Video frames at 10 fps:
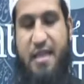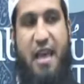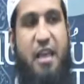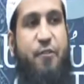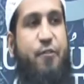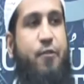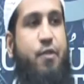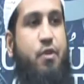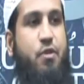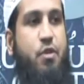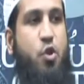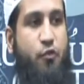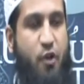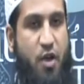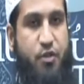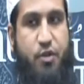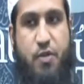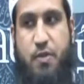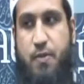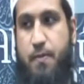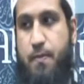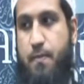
that if your fathers,